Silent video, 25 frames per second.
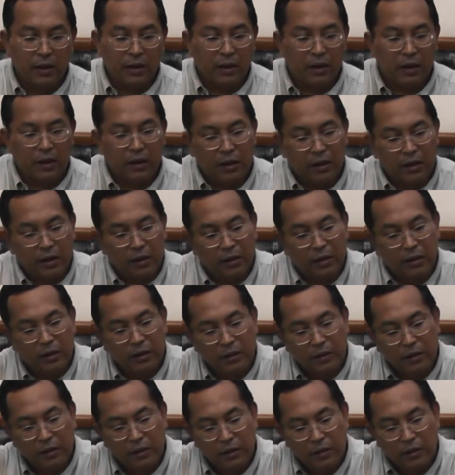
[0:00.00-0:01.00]

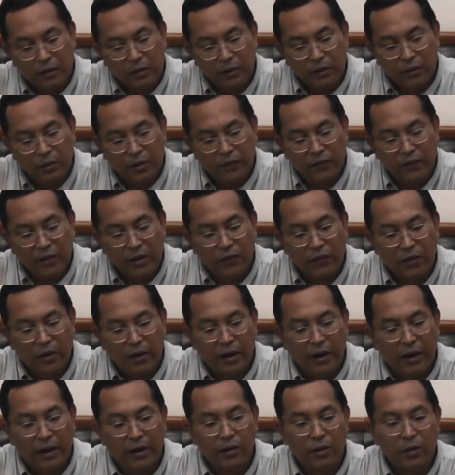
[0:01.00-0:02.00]
you have the
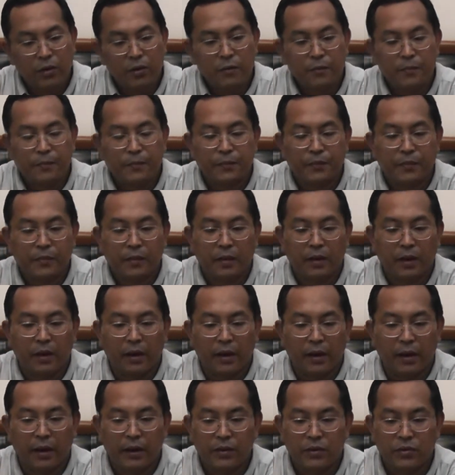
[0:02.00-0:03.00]
avocado,
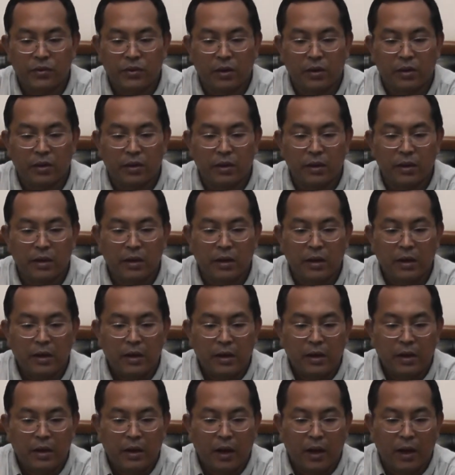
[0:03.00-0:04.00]
and you saw earlier,
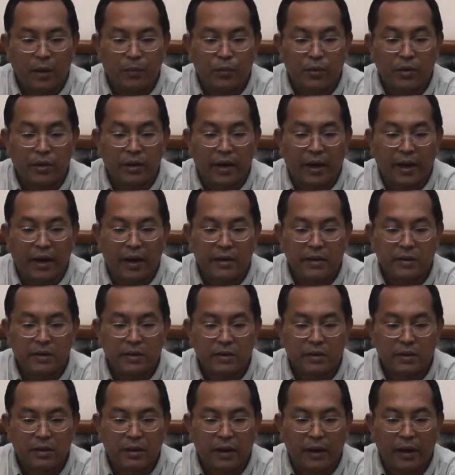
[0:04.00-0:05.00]
I put in
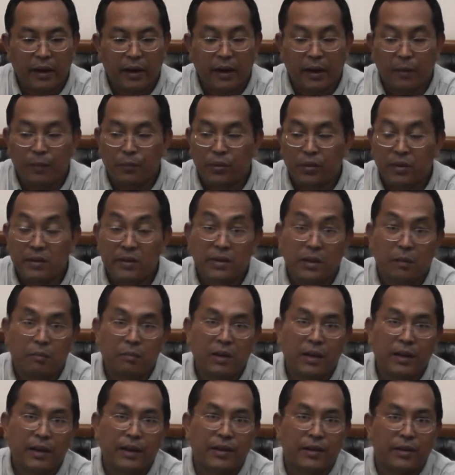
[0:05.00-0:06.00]
ice and I put in some
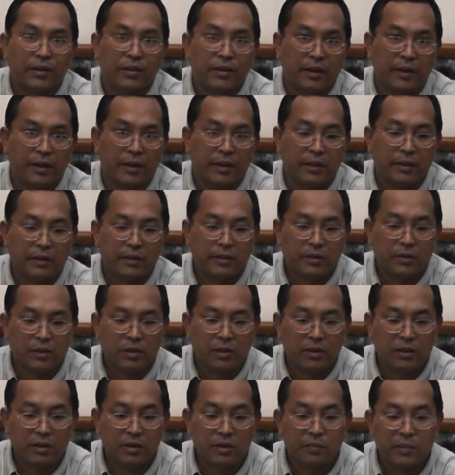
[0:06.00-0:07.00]
liquor on it. So
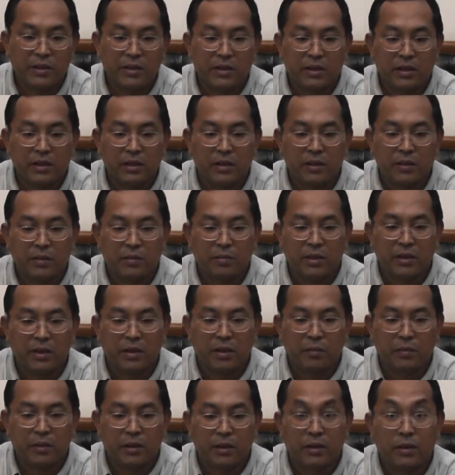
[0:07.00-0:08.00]
this basically
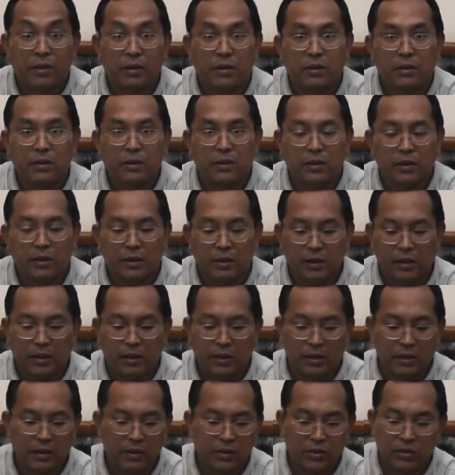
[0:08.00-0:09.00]
becomes an adult
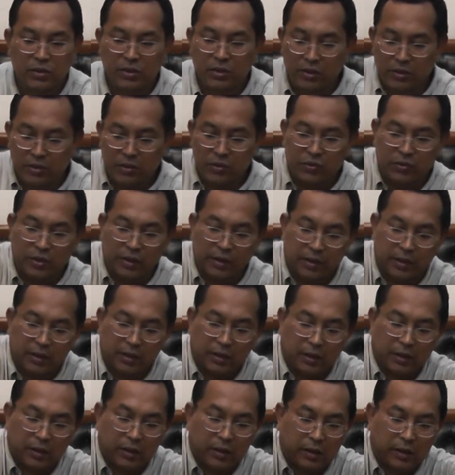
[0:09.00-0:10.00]
chilled drink
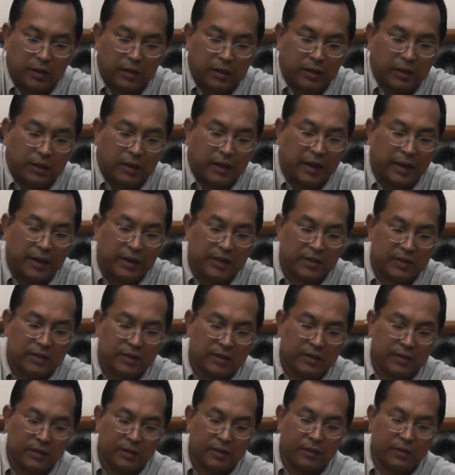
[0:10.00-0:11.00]

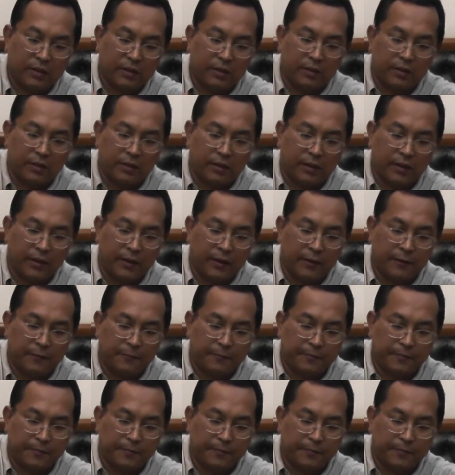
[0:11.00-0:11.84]
ice, okay?